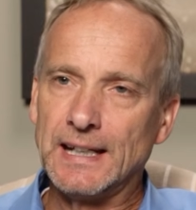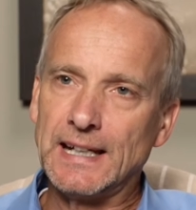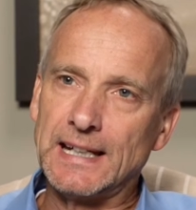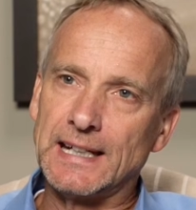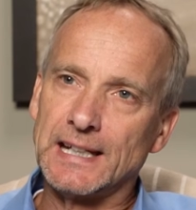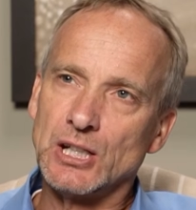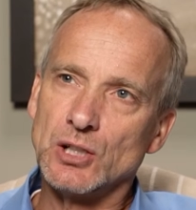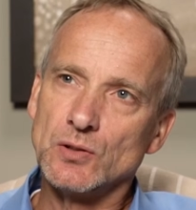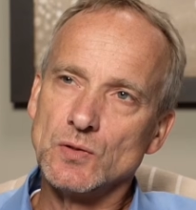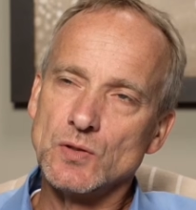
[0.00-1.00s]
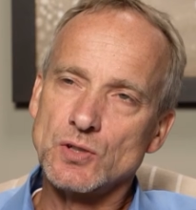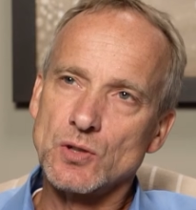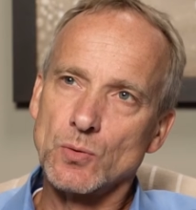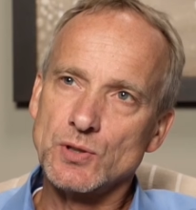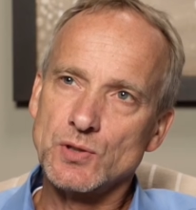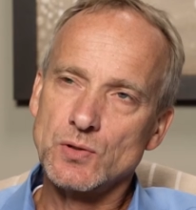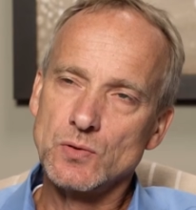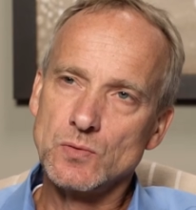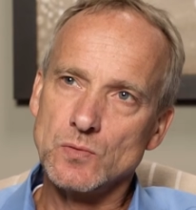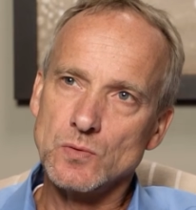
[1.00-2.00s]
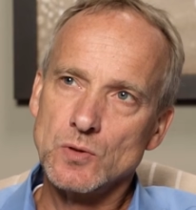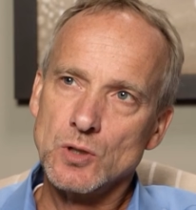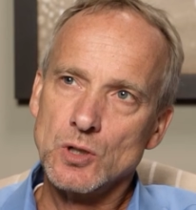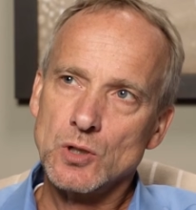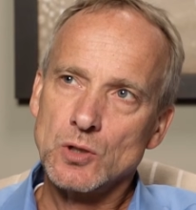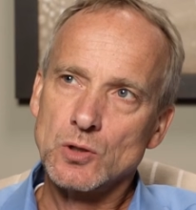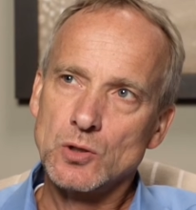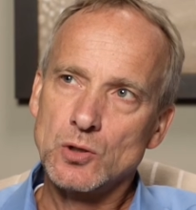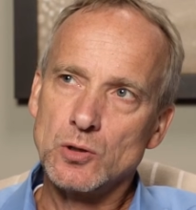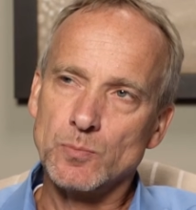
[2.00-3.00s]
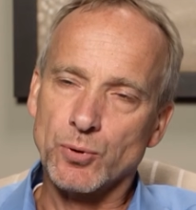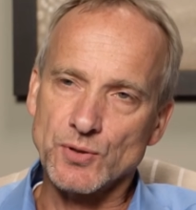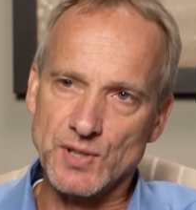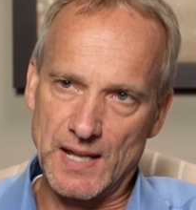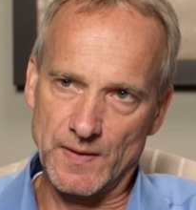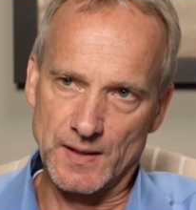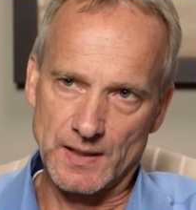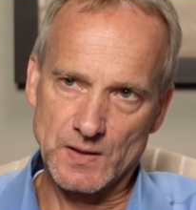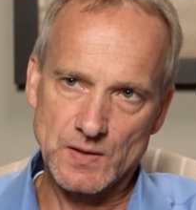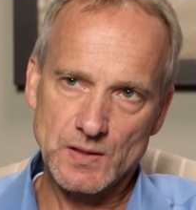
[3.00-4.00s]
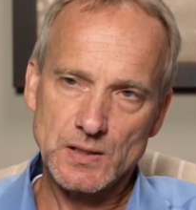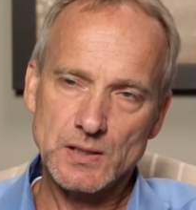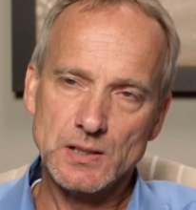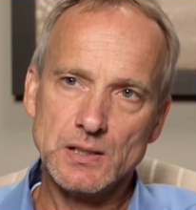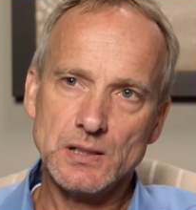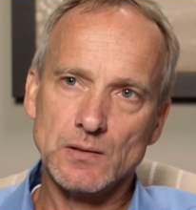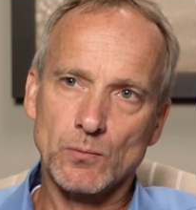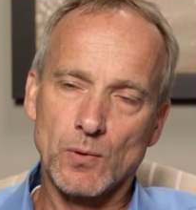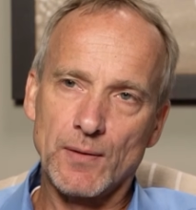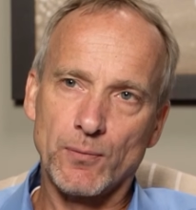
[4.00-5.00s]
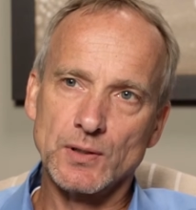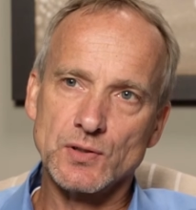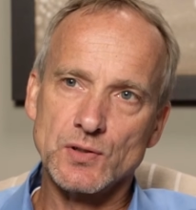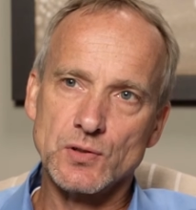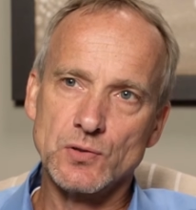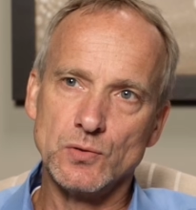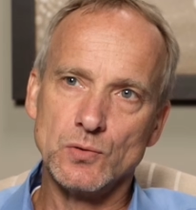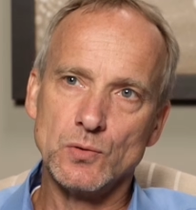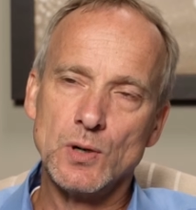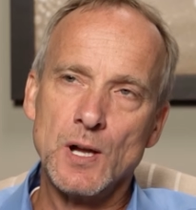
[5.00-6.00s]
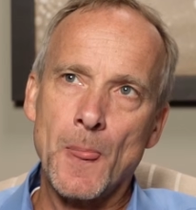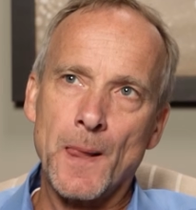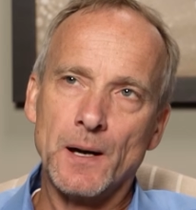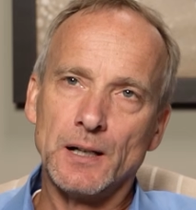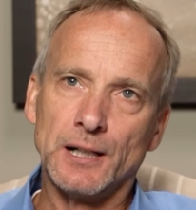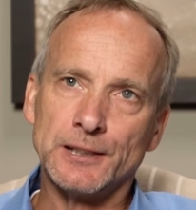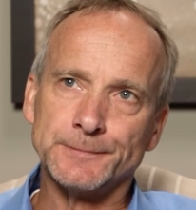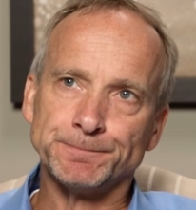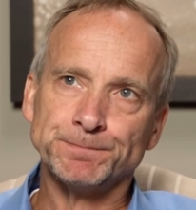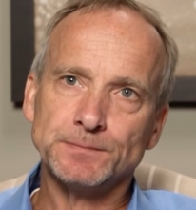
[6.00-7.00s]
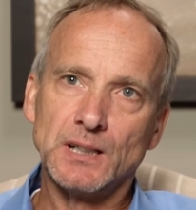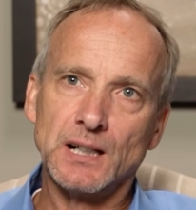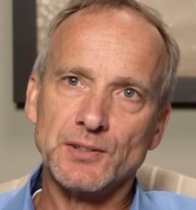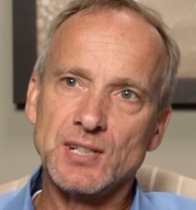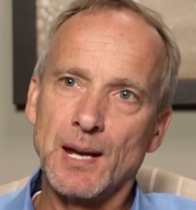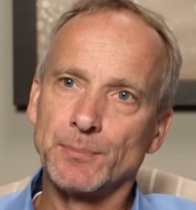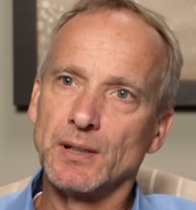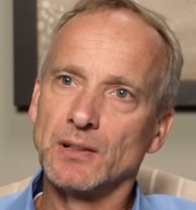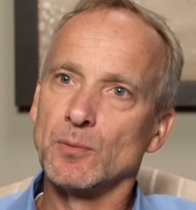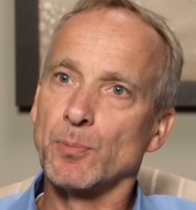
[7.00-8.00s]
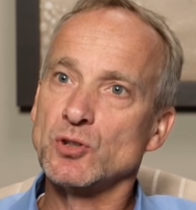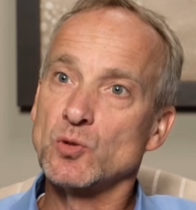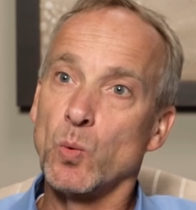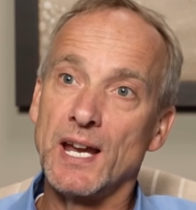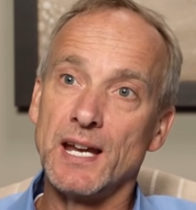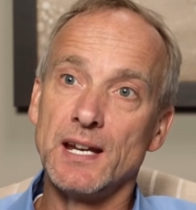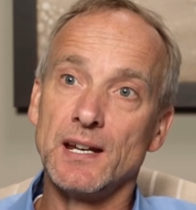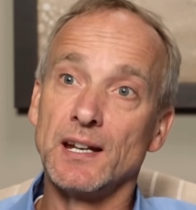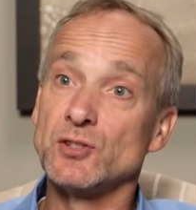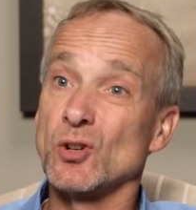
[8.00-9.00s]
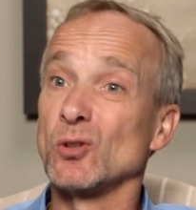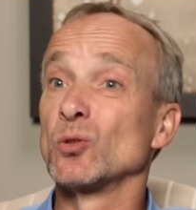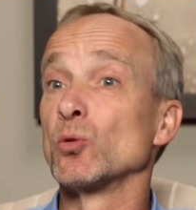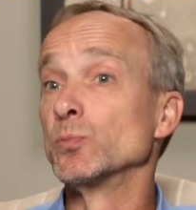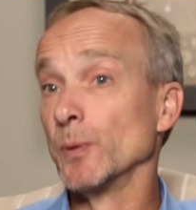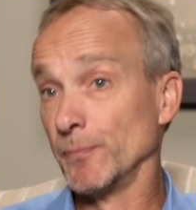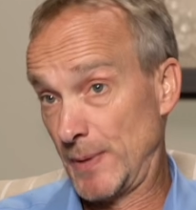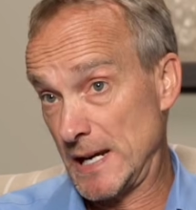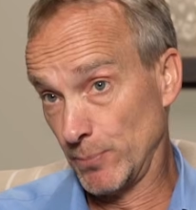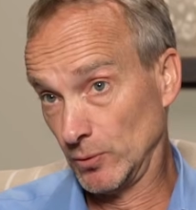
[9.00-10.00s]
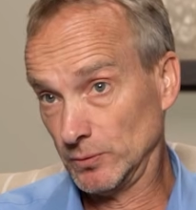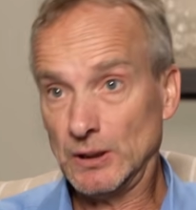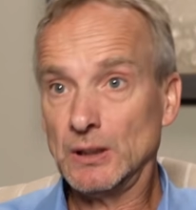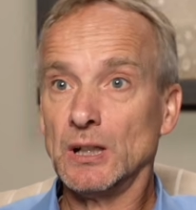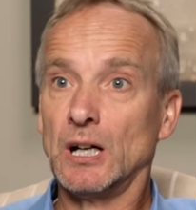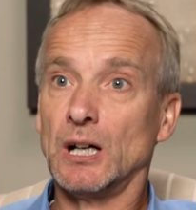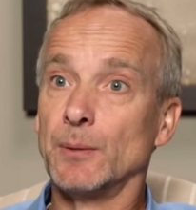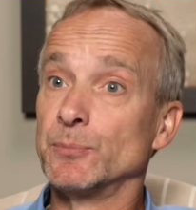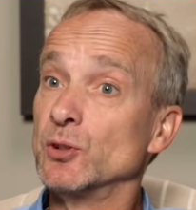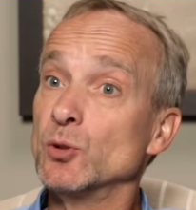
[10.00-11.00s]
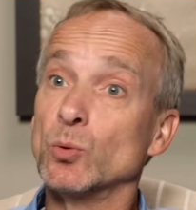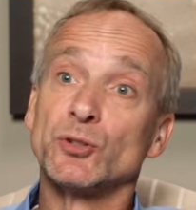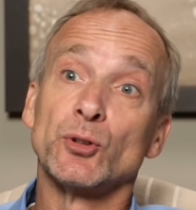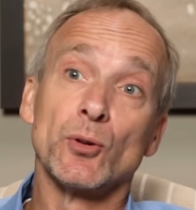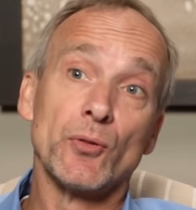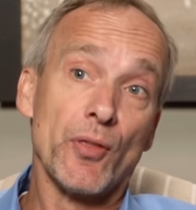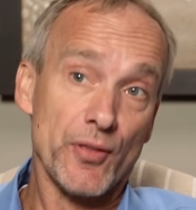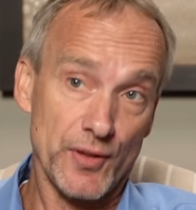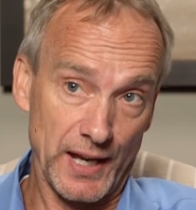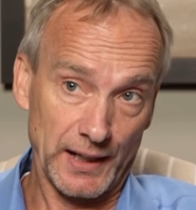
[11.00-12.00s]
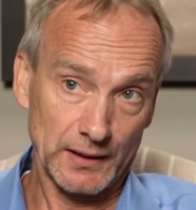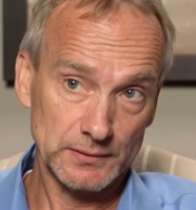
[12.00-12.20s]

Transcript: And so a student could present this in reference to attempting to persuade a certain group of people to do a certain thing.